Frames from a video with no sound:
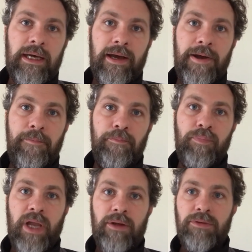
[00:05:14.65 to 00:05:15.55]
And
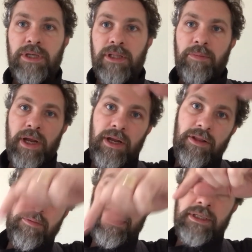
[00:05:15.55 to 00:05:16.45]
also there'll be
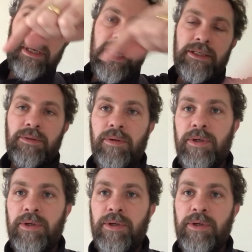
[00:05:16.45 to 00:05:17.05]
another button next to it,